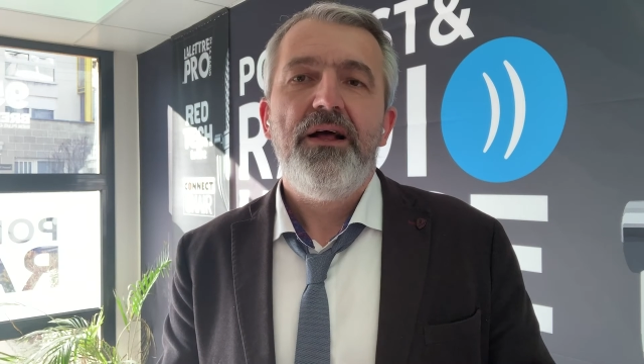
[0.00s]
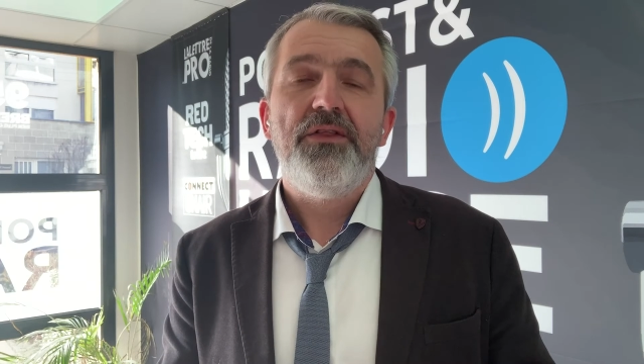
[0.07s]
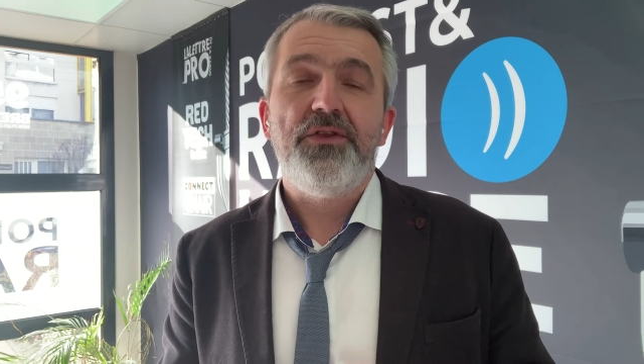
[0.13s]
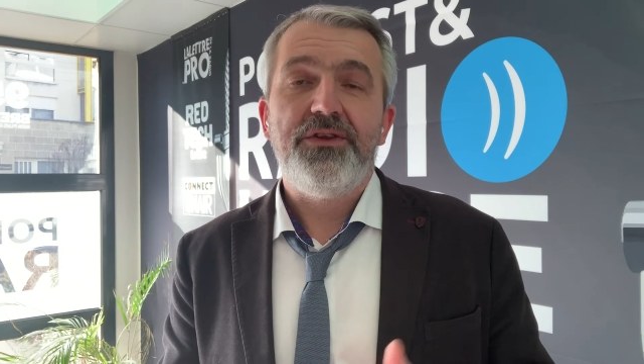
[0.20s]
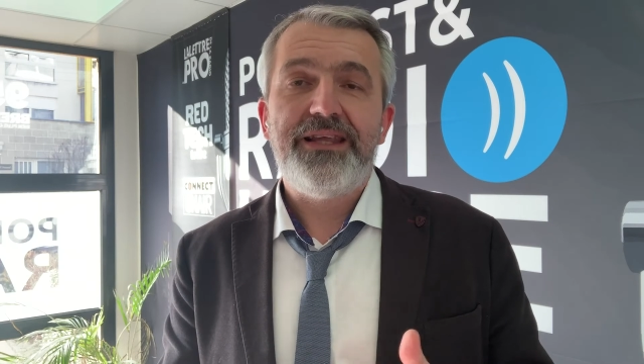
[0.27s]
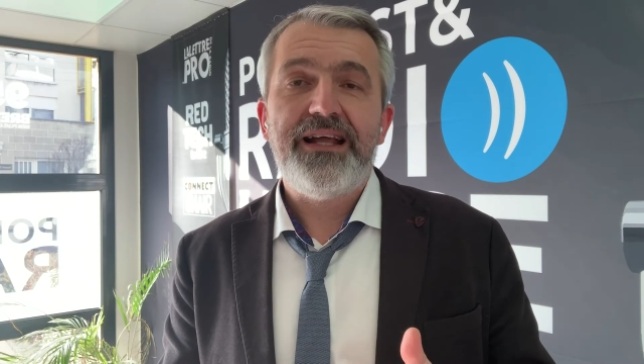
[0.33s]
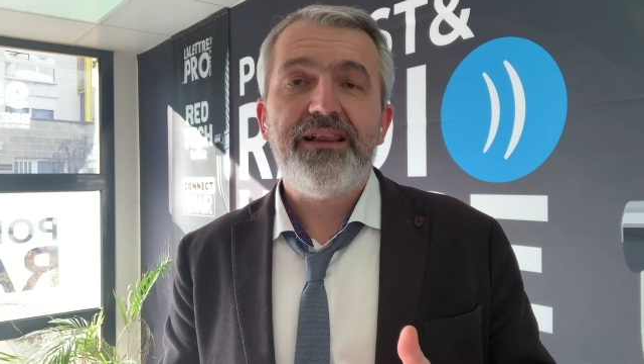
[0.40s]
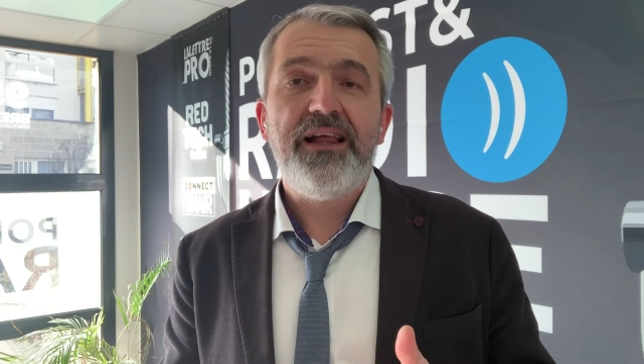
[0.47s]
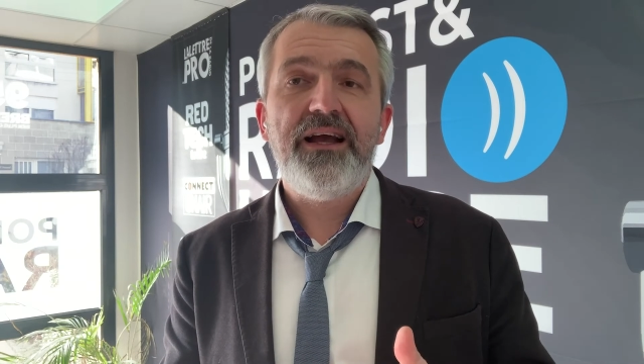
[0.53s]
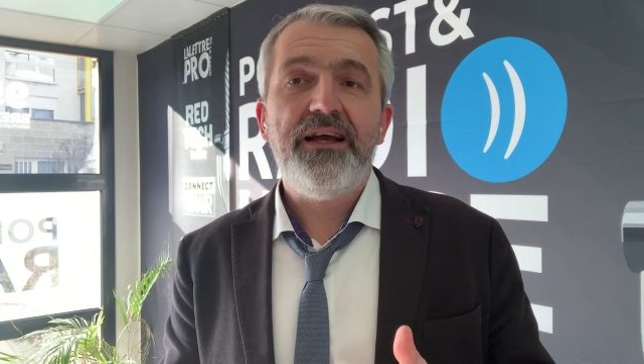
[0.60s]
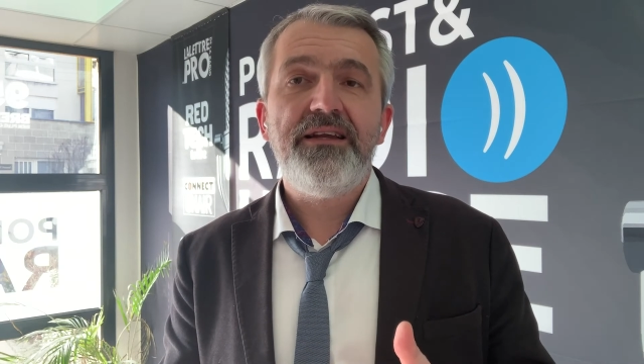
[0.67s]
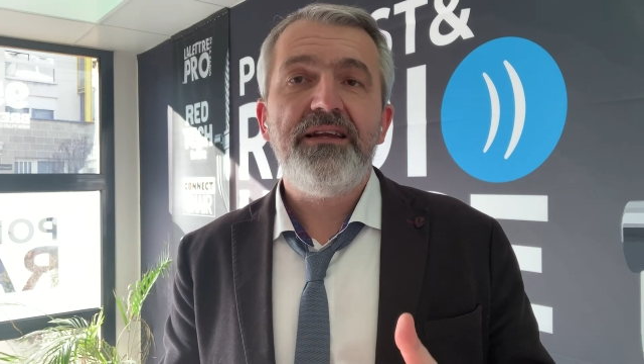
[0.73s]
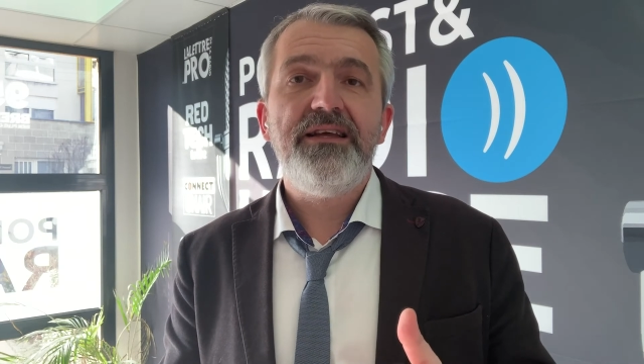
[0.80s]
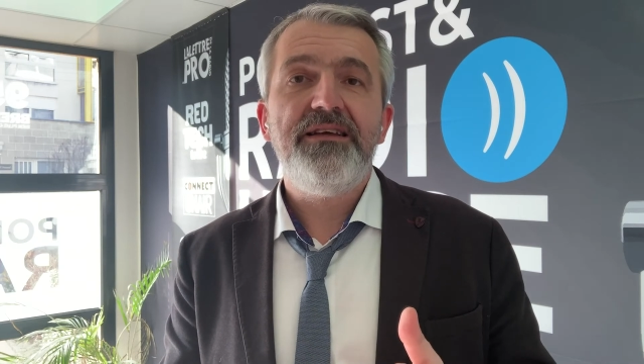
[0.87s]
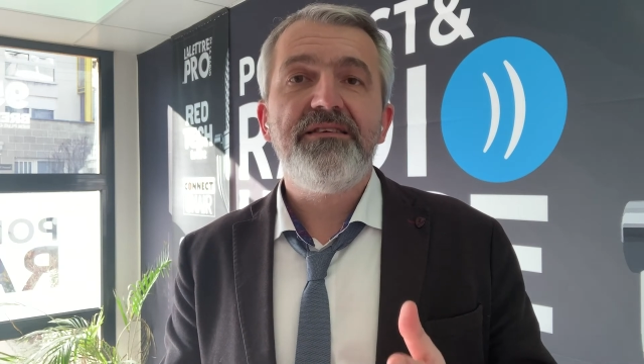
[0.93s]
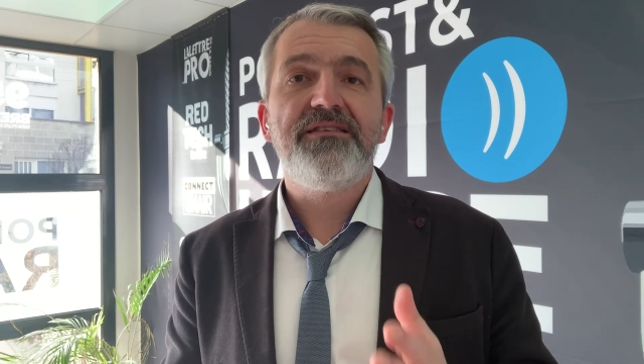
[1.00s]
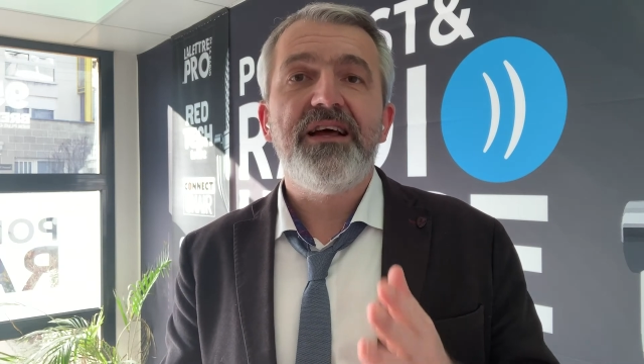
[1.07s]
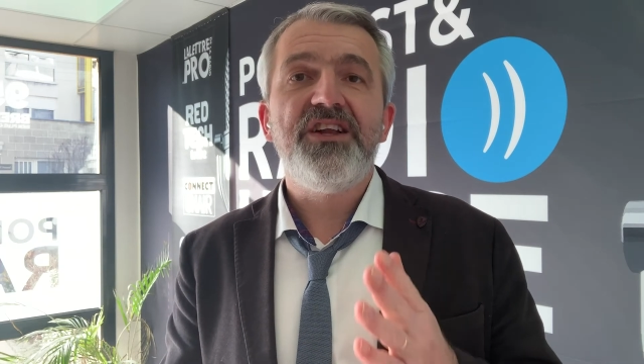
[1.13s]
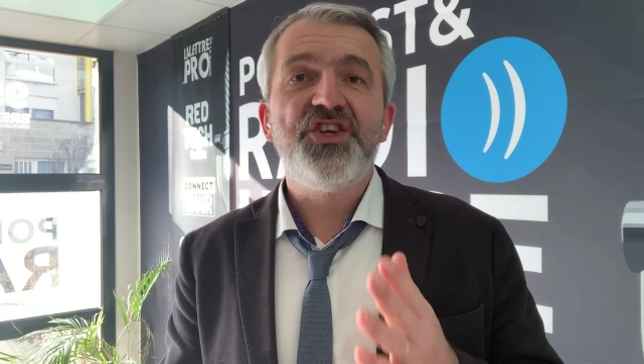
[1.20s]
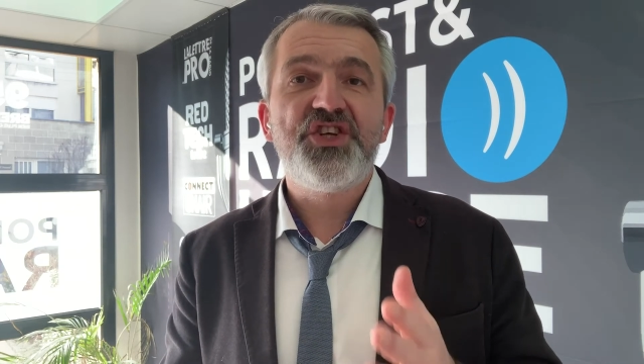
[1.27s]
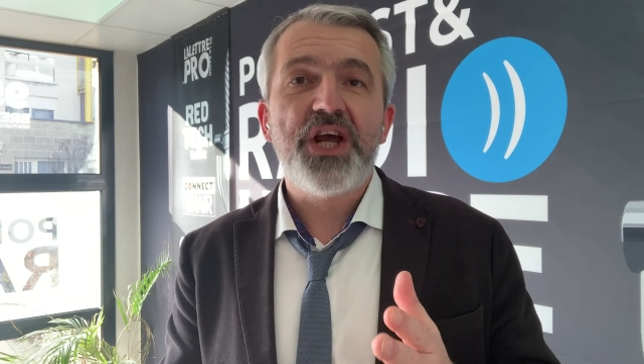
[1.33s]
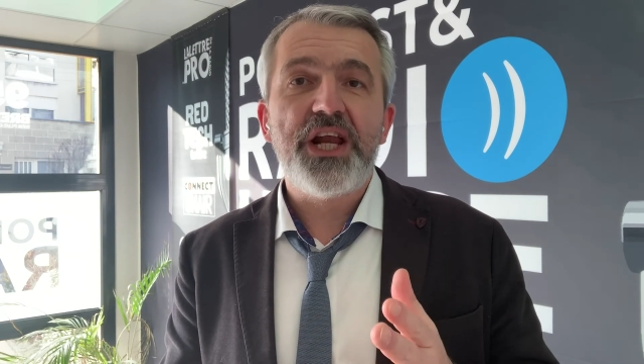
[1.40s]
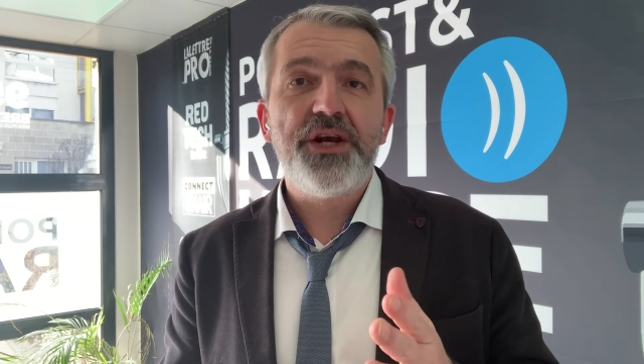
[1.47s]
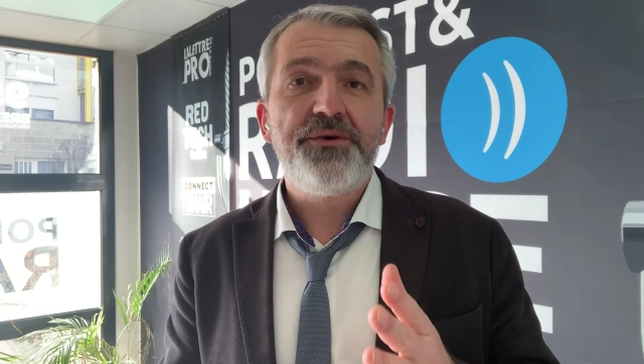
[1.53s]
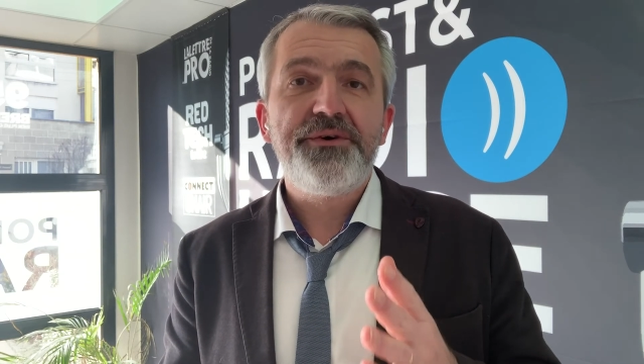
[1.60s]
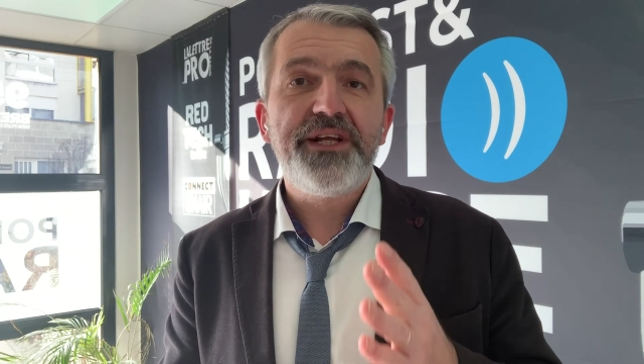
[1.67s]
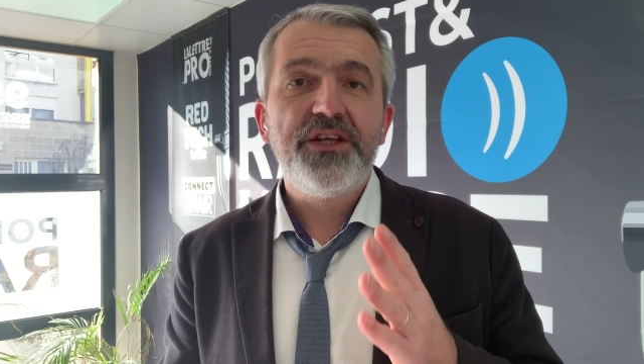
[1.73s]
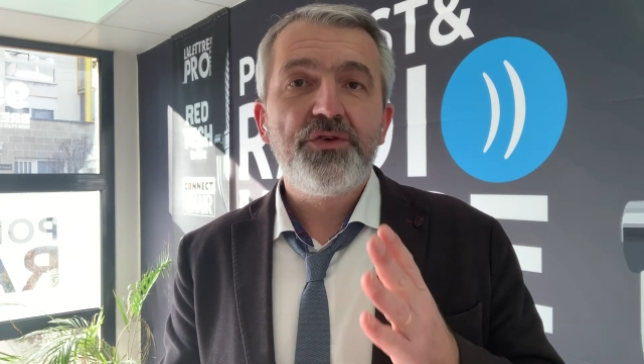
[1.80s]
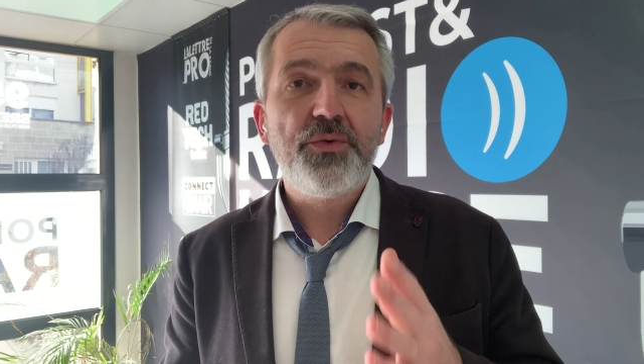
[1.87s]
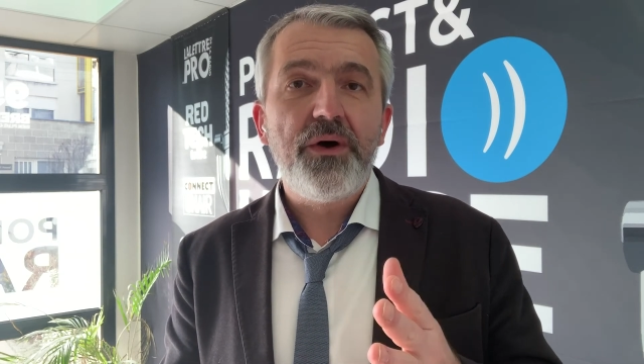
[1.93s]
The deadline is
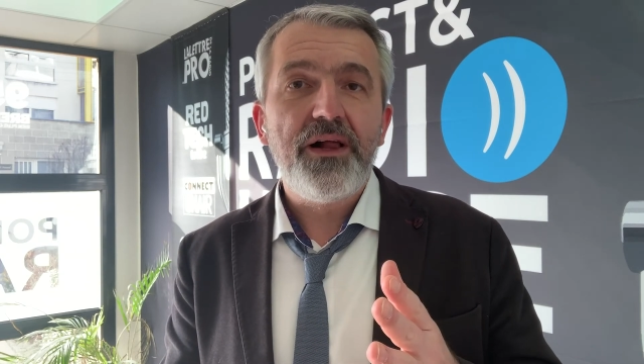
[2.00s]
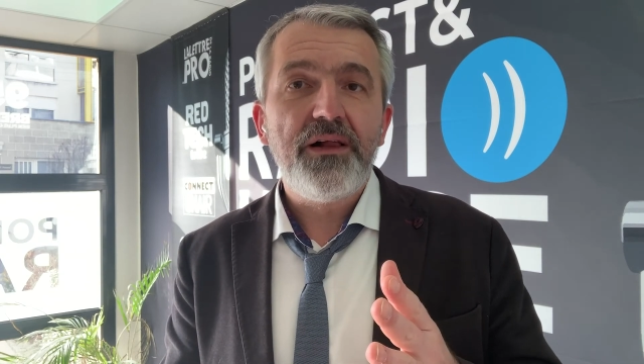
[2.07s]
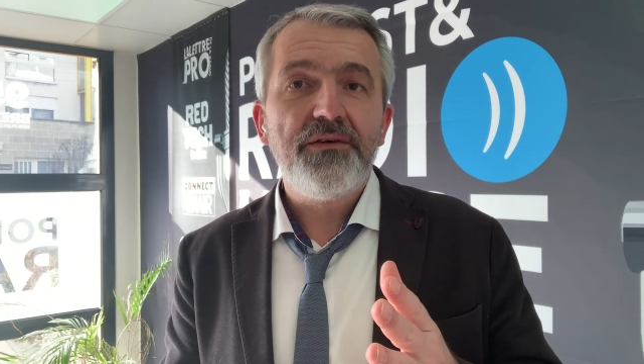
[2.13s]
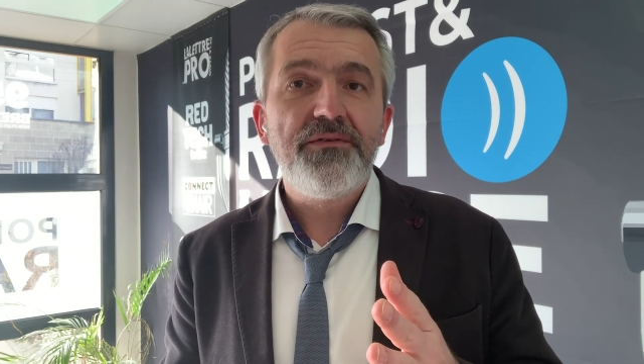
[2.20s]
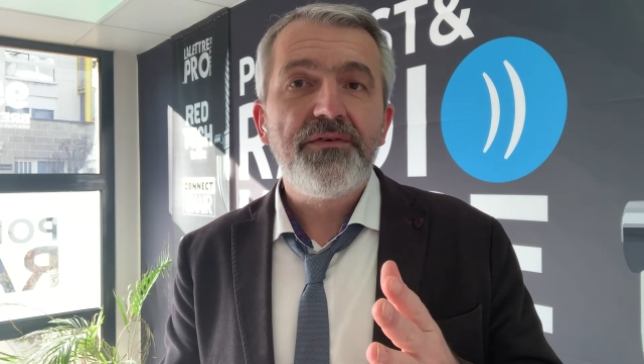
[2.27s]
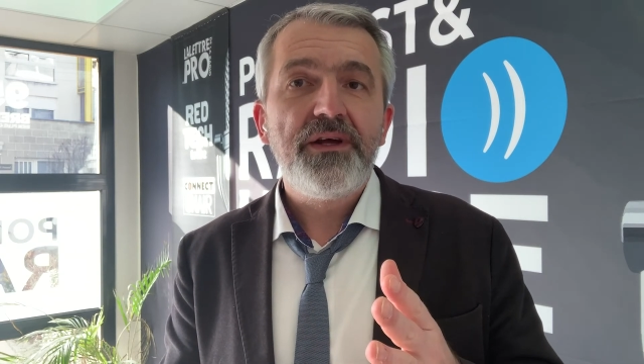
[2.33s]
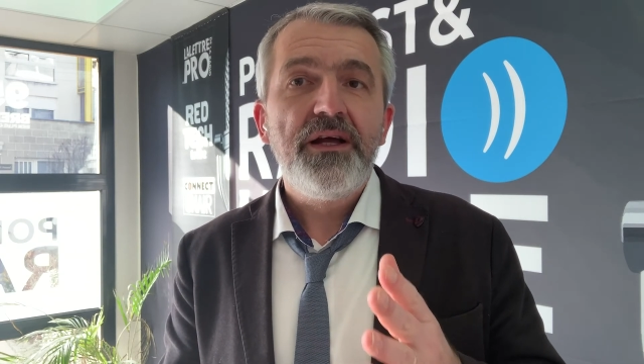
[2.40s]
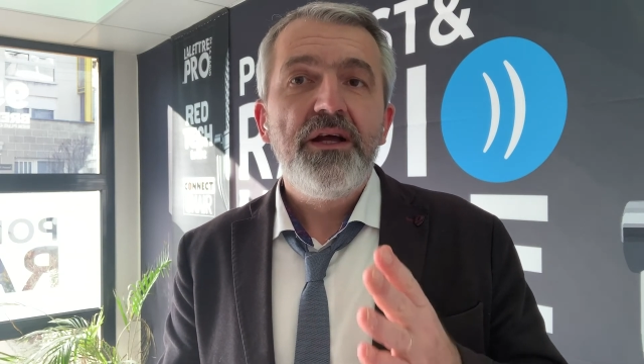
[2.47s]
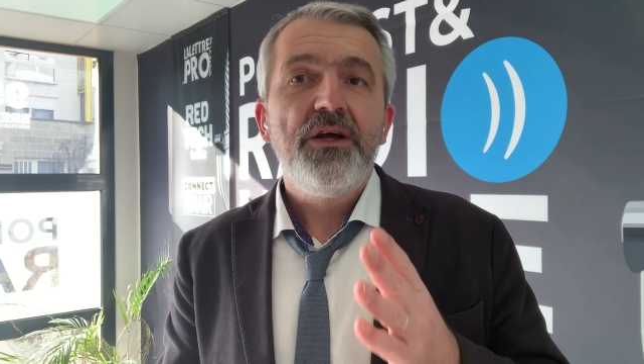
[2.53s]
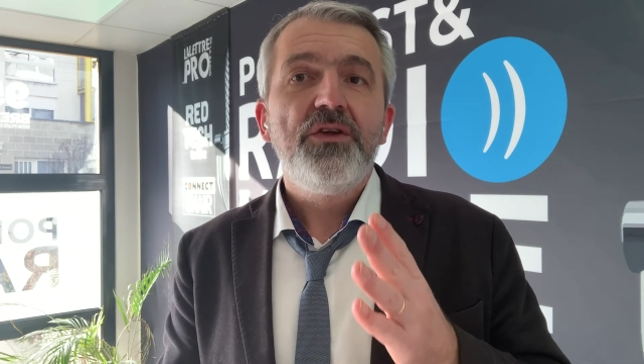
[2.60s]
January 12,